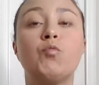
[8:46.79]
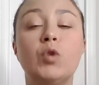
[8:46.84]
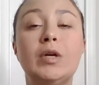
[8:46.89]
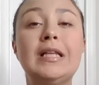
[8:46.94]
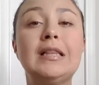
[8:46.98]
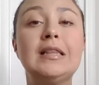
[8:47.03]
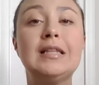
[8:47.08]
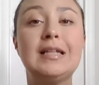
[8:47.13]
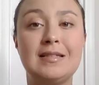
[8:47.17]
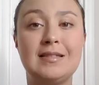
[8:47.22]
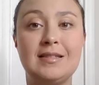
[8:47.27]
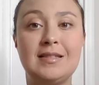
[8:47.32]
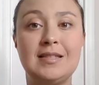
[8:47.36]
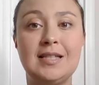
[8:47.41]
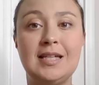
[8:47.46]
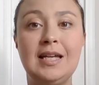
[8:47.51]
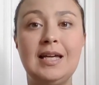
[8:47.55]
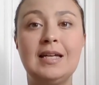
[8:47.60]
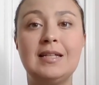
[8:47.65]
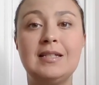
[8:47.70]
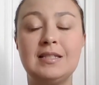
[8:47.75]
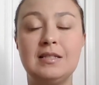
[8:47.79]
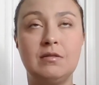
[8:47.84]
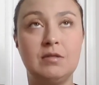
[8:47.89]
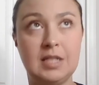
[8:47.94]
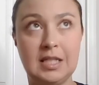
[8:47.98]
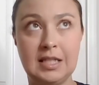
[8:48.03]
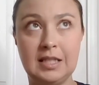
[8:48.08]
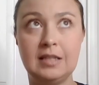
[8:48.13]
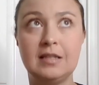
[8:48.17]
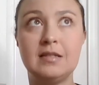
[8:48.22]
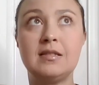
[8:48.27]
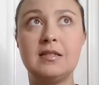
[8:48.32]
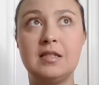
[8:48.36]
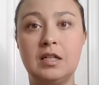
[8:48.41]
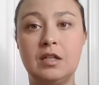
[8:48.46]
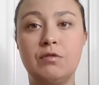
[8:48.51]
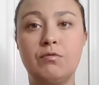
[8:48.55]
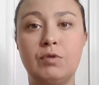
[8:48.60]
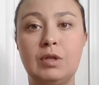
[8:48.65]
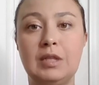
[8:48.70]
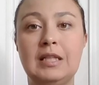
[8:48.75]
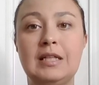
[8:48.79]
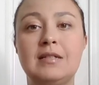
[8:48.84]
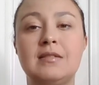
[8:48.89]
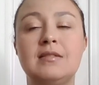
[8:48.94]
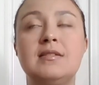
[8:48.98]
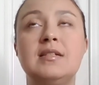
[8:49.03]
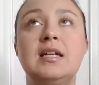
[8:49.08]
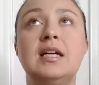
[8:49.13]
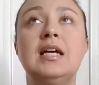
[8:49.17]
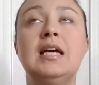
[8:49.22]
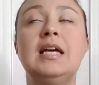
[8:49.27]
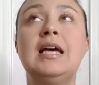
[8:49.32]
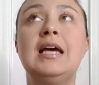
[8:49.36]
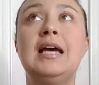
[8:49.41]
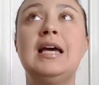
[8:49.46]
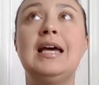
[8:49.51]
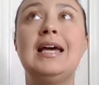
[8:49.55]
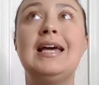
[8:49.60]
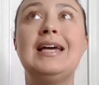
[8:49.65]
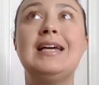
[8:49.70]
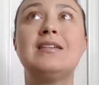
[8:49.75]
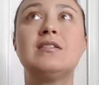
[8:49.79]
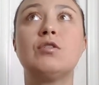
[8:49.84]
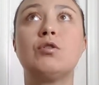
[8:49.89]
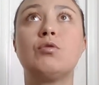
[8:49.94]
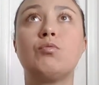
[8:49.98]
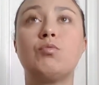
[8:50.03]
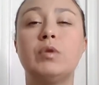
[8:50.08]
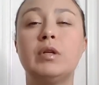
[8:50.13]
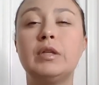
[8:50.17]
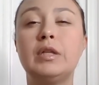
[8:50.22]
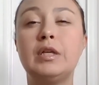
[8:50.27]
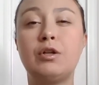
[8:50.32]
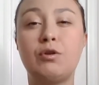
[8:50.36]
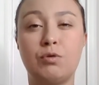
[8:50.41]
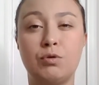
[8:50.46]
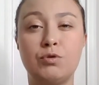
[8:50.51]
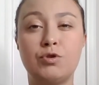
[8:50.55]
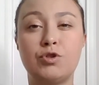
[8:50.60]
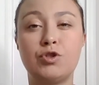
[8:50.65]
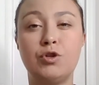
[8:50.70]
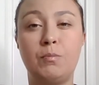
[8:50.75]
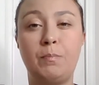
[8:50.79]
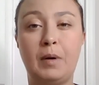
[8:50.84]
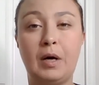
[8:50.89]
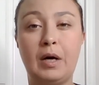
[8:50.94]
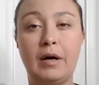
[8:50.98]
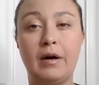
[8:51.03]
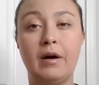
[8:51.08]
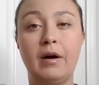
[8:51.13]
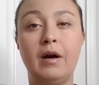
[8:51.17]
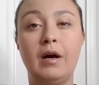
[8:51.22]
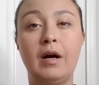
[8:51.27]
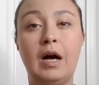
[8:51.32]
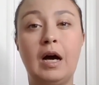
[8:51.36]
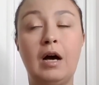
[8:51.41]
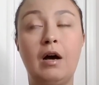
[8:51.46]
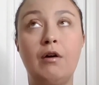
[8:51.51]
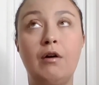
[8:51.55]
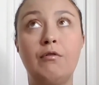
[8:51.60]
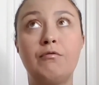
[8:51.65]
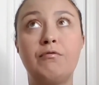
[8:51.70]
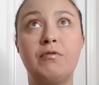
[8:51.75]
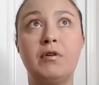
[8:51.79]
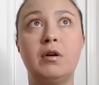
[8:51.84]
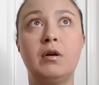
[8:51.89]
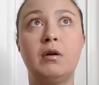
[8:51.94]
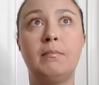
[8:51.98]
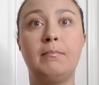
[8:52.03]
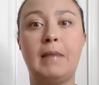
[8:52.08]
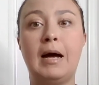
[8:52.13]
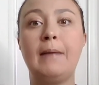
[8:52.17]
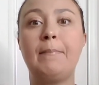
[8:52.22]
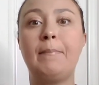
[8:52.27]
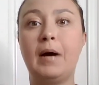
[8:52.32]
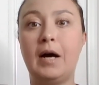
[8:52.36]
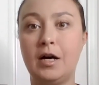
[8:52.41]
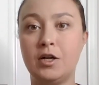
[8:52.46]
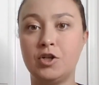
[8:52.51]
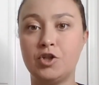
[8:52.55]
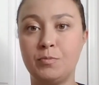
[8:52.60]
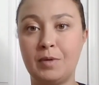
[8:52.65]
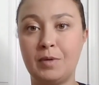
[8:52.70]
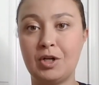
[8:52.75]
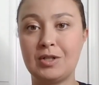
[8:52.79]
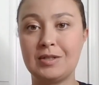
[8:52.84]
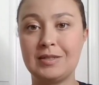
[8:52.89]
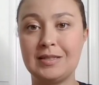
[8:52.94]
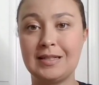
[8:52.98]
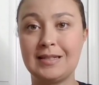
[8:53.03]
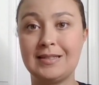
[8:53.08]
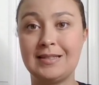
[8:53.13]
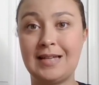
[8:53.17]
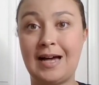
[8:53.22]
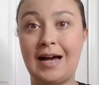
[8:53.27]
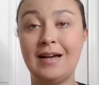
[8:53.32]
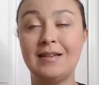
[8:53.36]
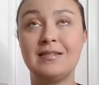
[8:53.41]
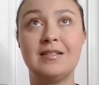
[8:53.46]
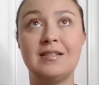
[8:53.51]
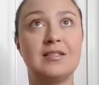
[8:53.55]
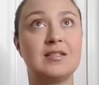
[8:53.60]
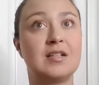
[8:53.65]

relisting and delisting and relisting is a really crucial part of my Poshmark success.